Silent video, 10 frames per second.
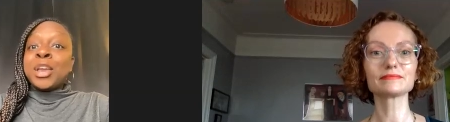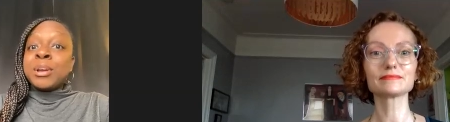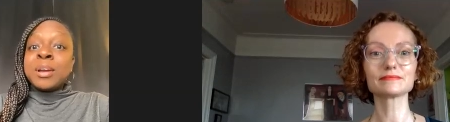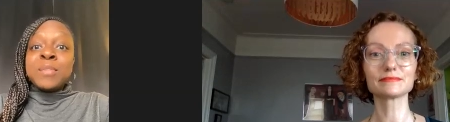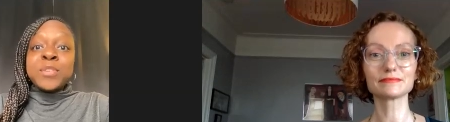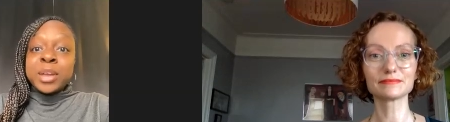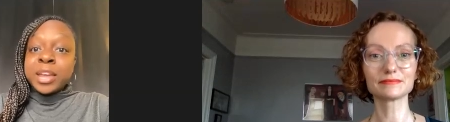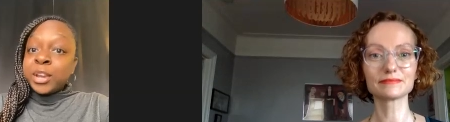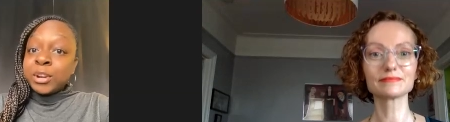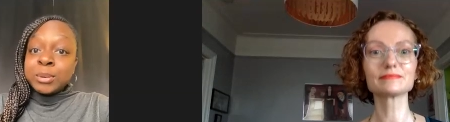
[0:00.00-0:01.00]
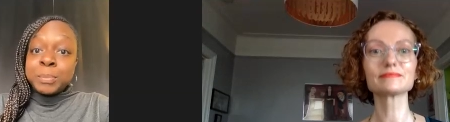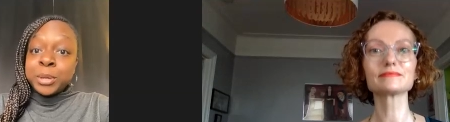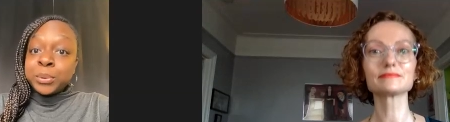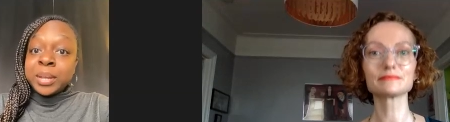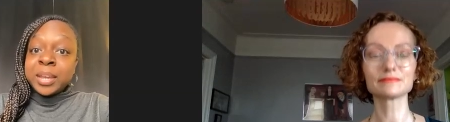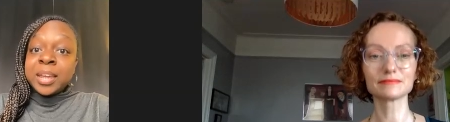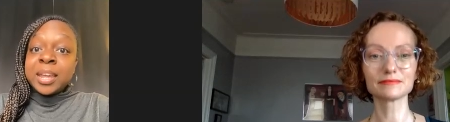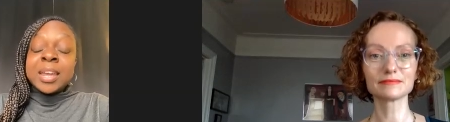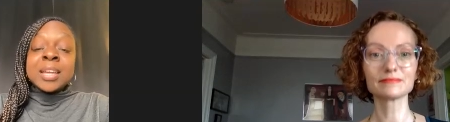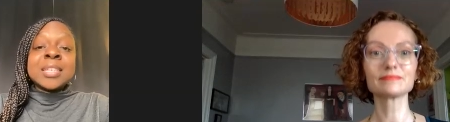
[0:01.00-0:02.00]
Speaker 1: care of your inner
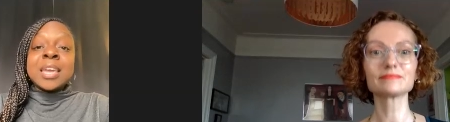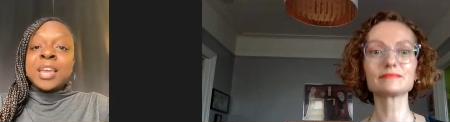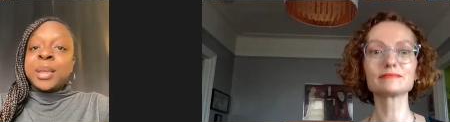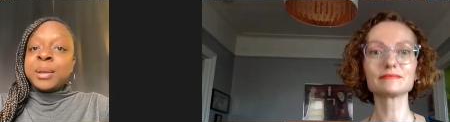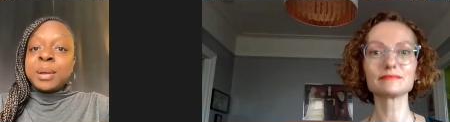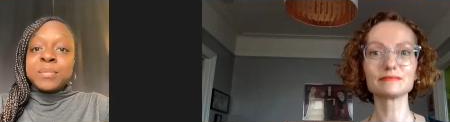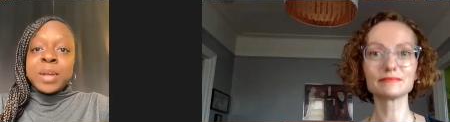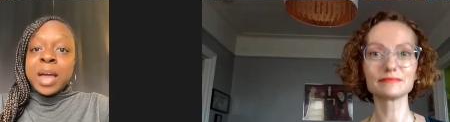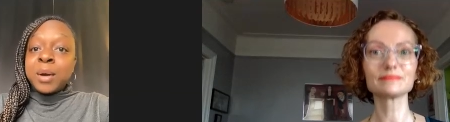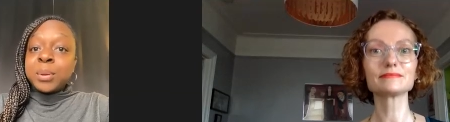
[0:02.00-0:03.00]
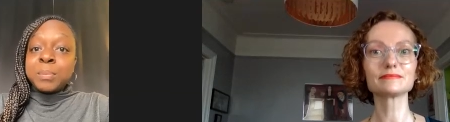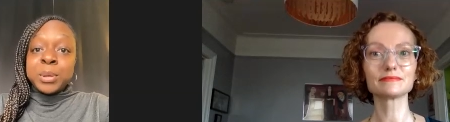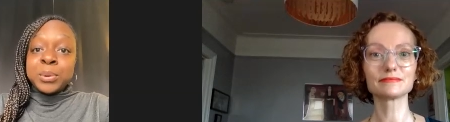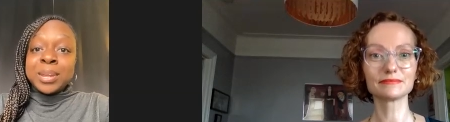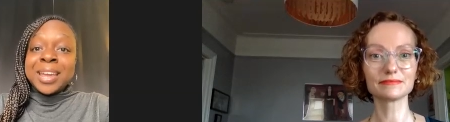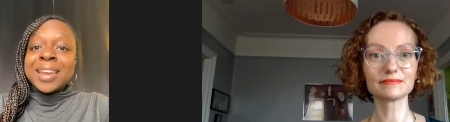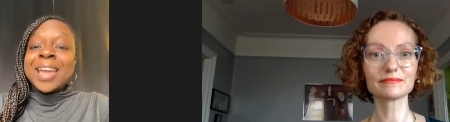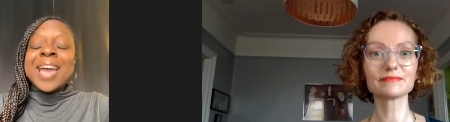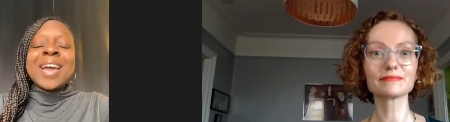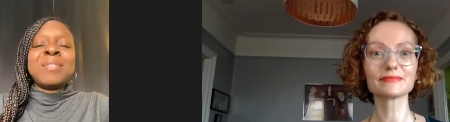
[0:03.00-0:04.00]
beauty, take care of your outer beauty, and
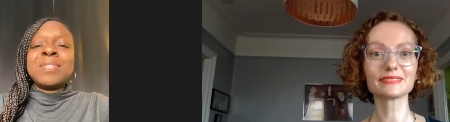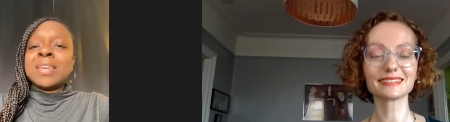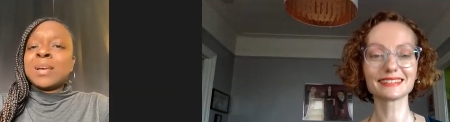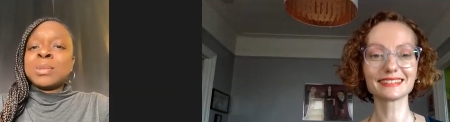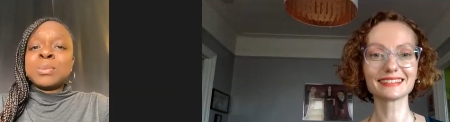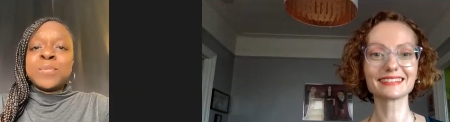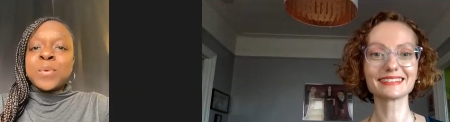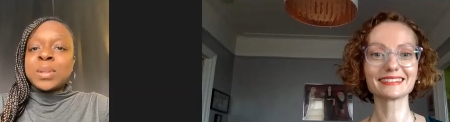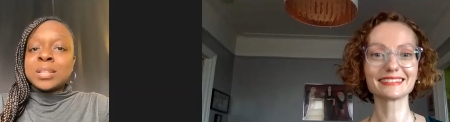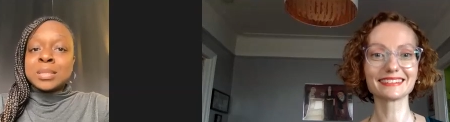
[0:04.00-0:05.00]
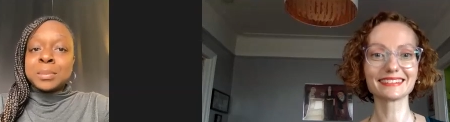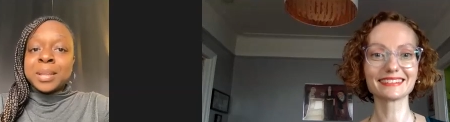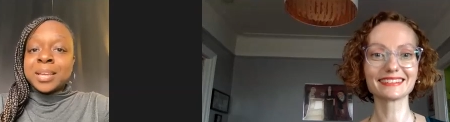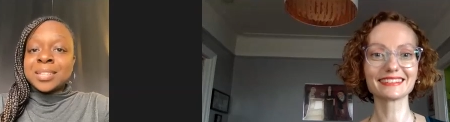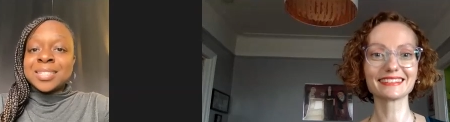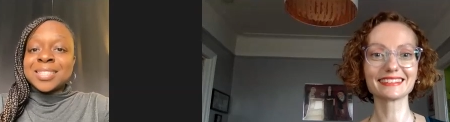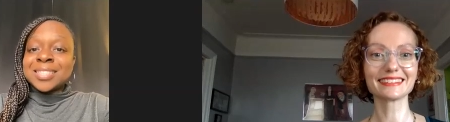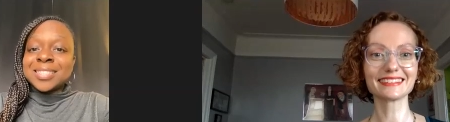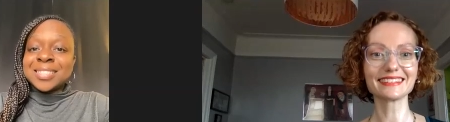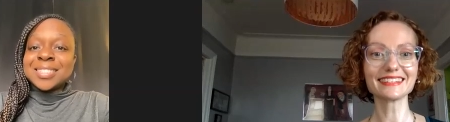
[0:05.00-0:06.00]
everything else will fall into place.
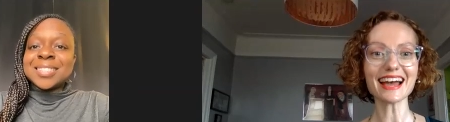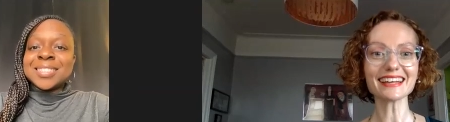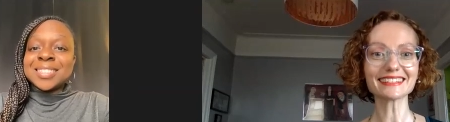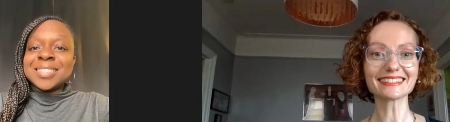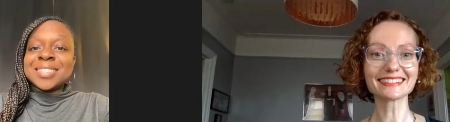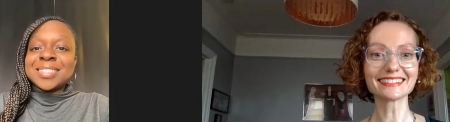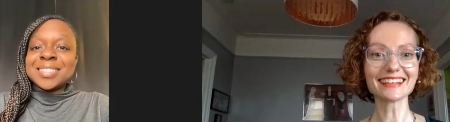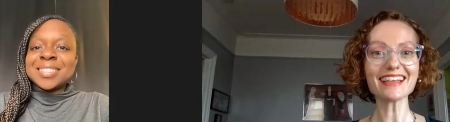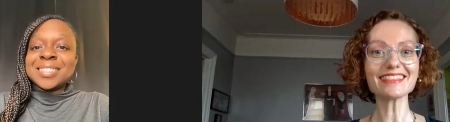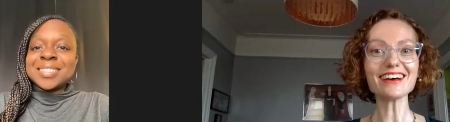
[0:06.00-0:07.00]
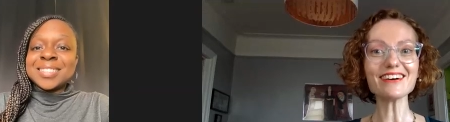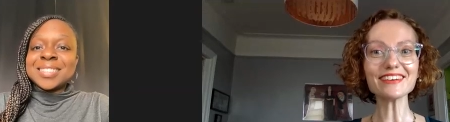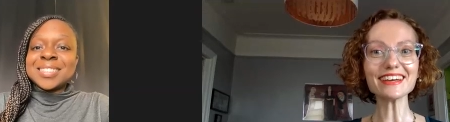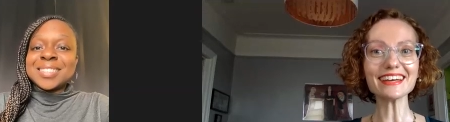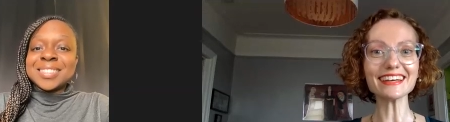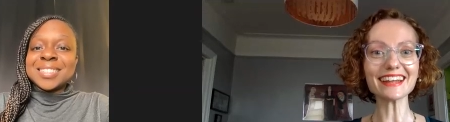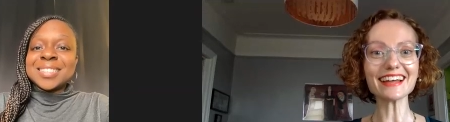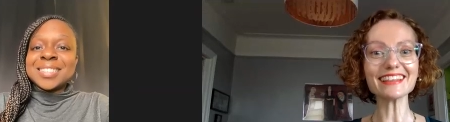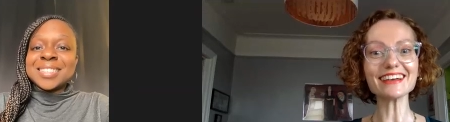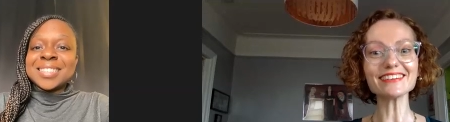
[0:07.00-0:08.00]
Speaker 2: Yes. I love it.
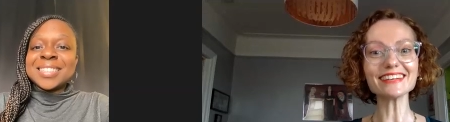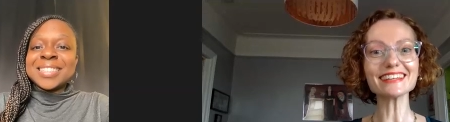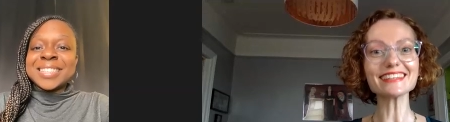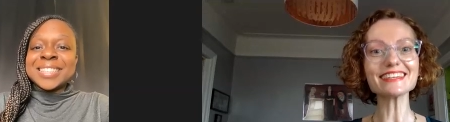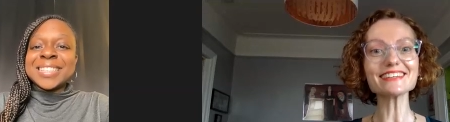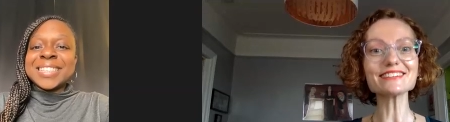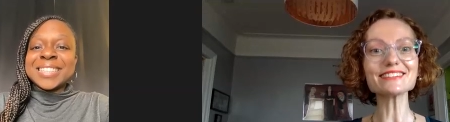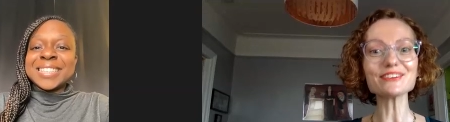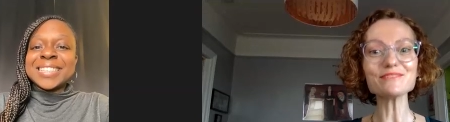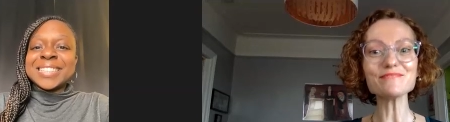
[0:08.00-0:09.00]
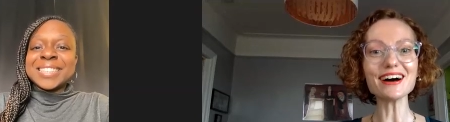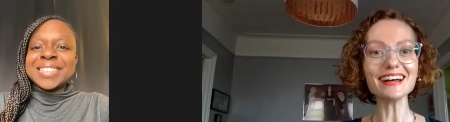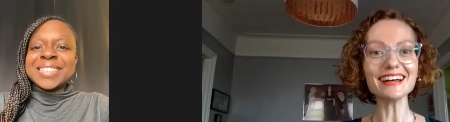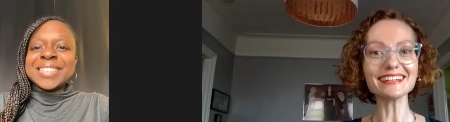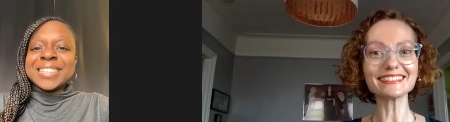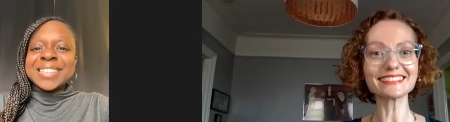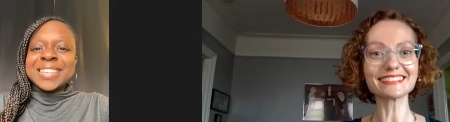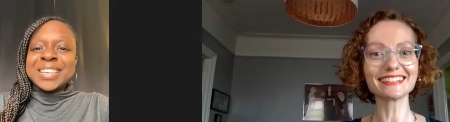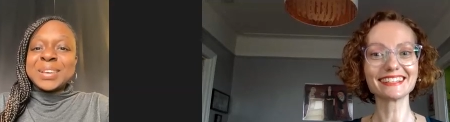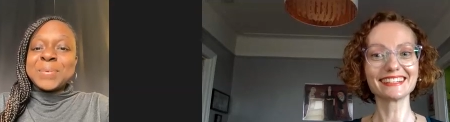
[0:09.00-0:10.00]
I love it. Thank you so much.
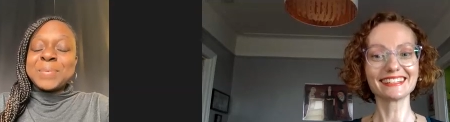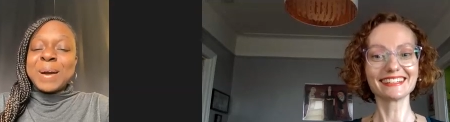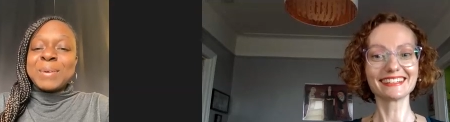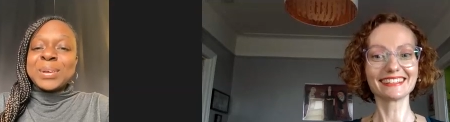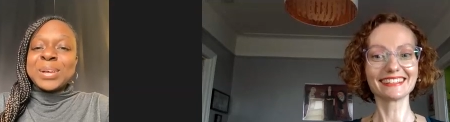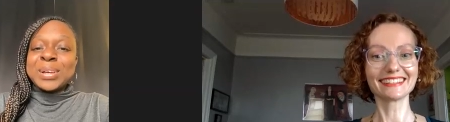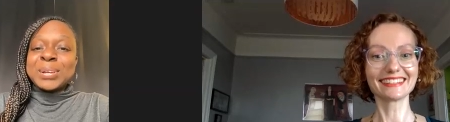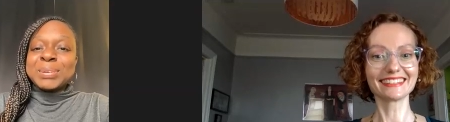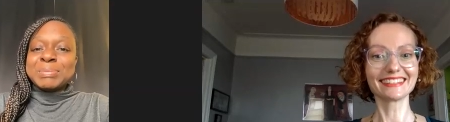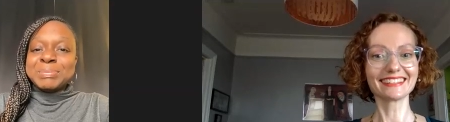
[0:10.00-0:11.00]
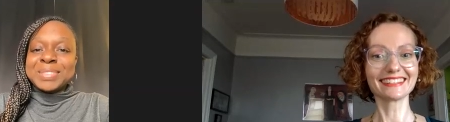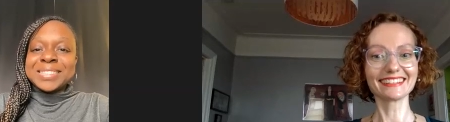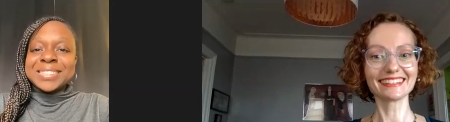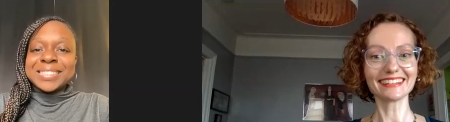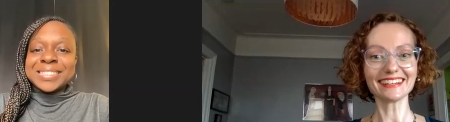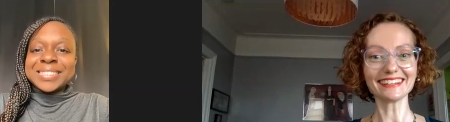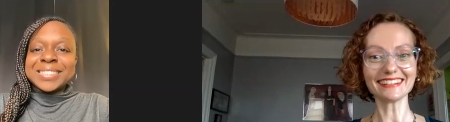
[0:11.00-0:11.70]
Speaker 1: You're welcome.
Speaker 2: All